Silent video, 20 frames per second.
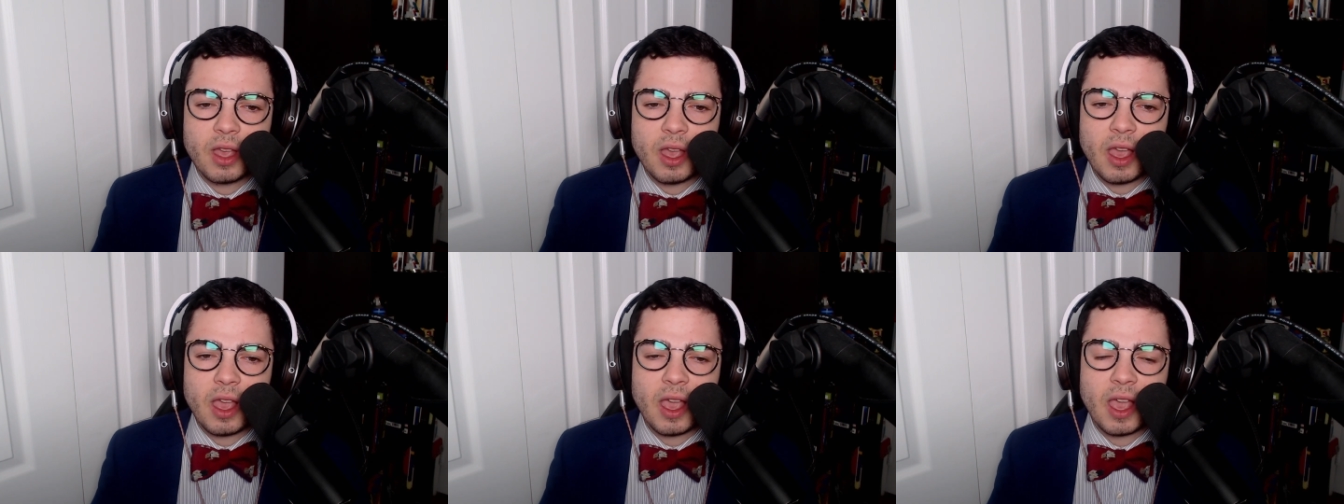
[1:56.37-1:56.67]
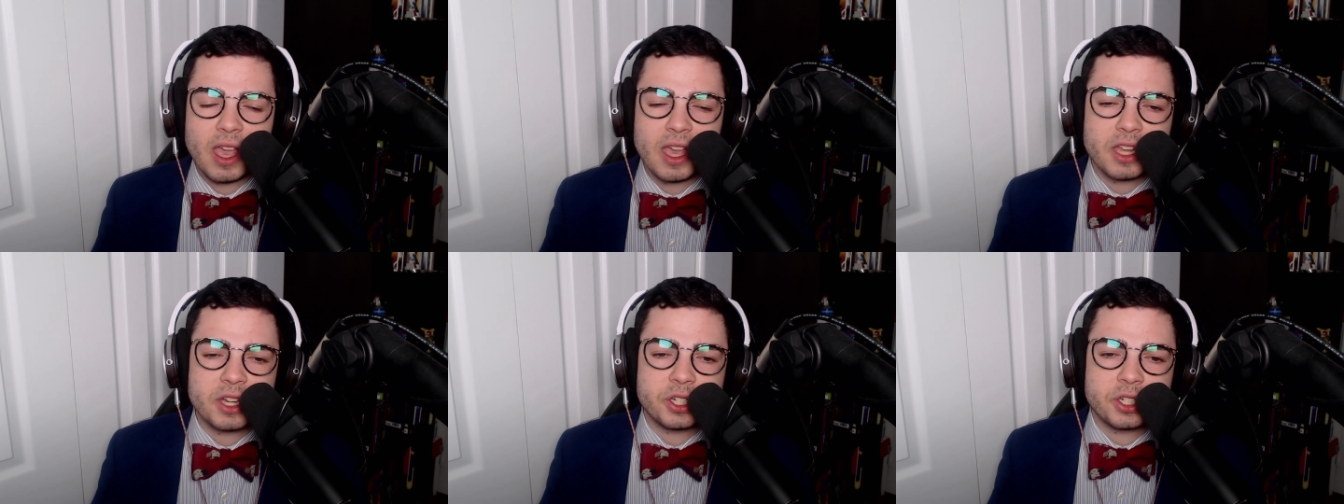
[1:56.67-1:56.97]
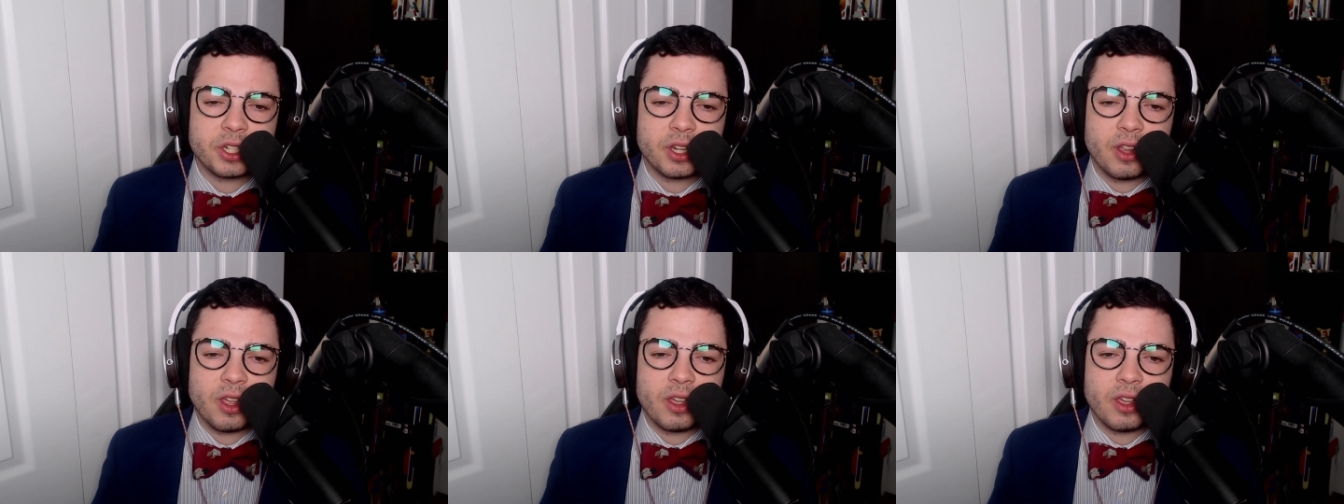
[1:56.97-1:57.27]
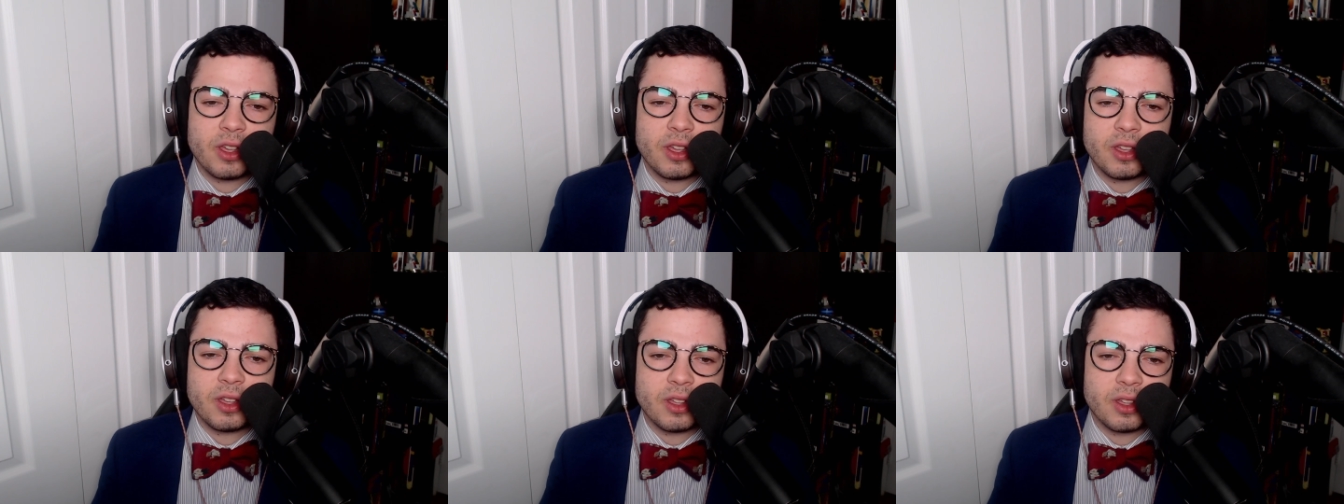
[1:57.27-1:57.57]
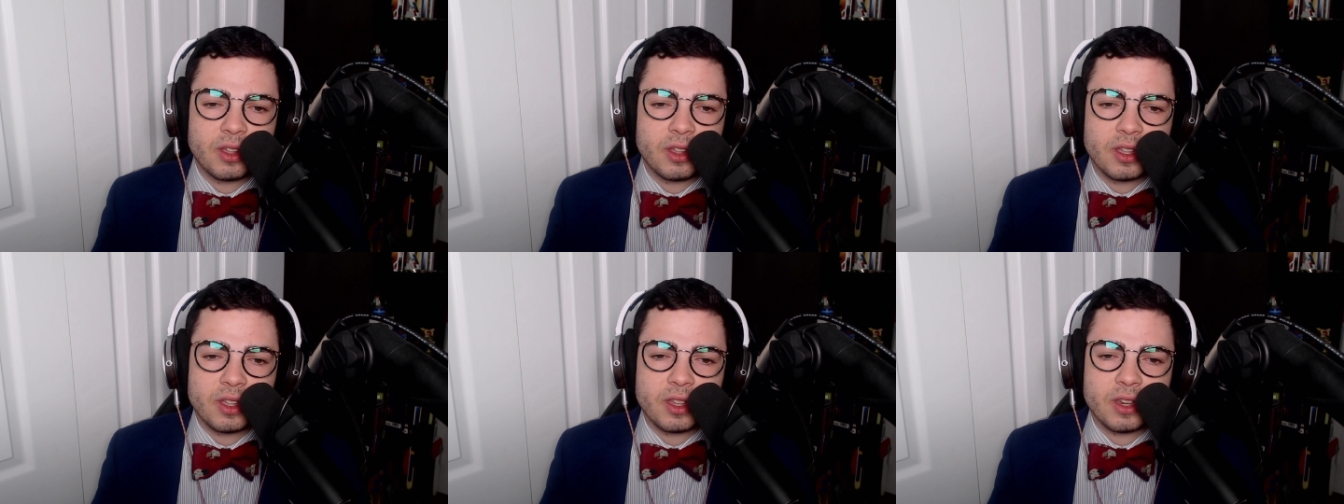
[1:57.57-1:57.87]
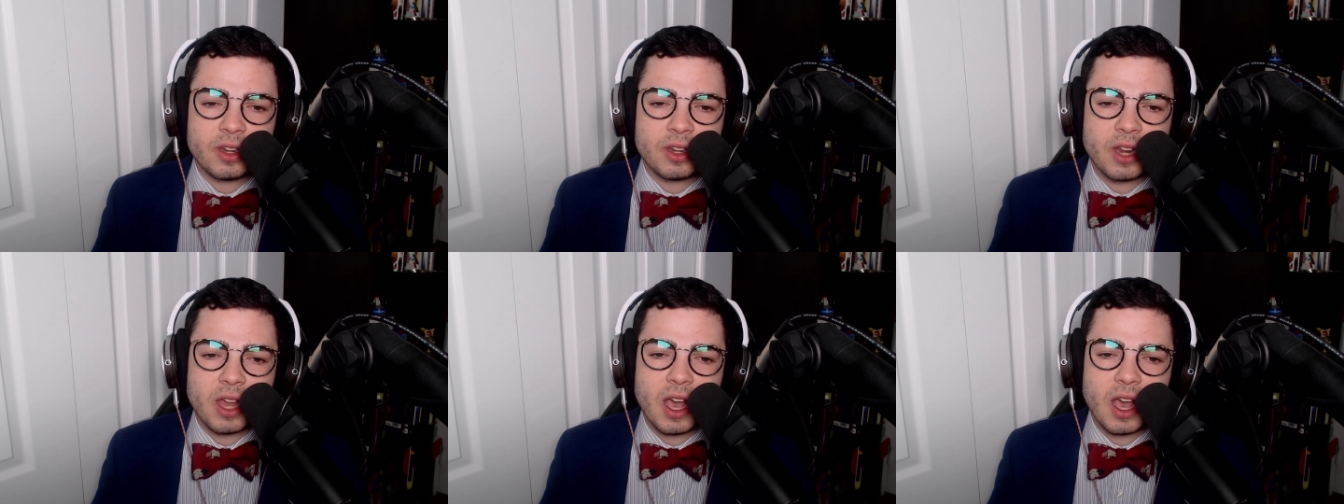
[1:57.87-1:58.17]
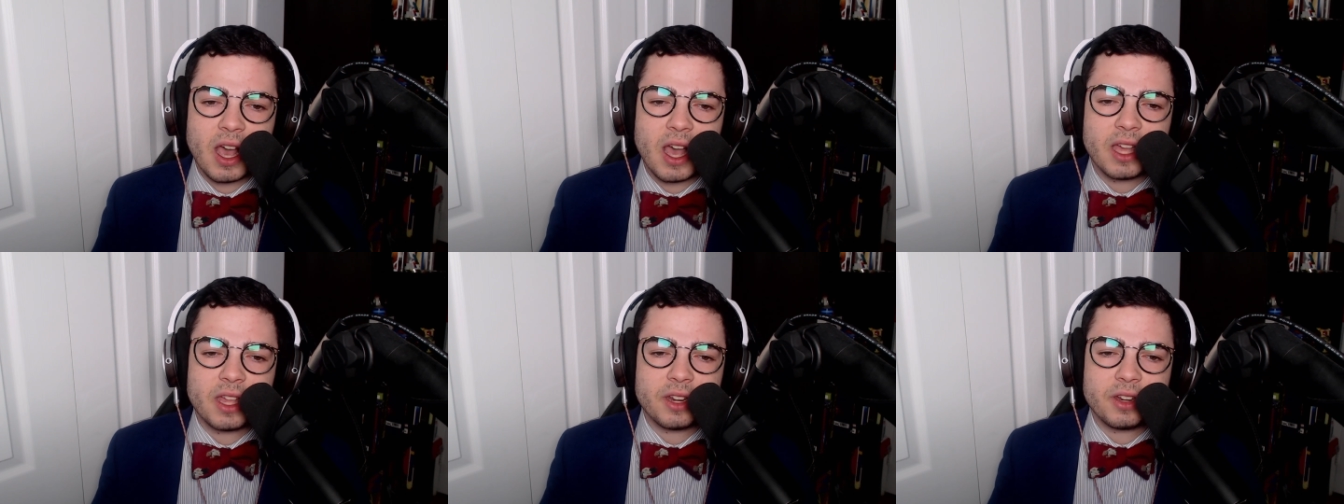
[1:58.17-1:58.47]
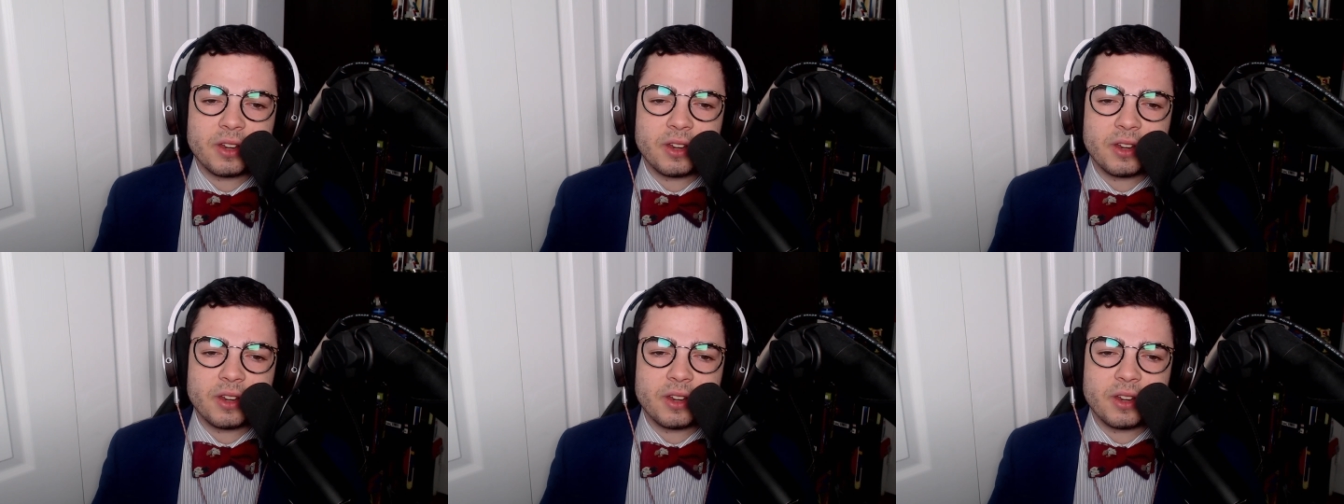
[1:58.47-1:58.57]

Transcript: Edge not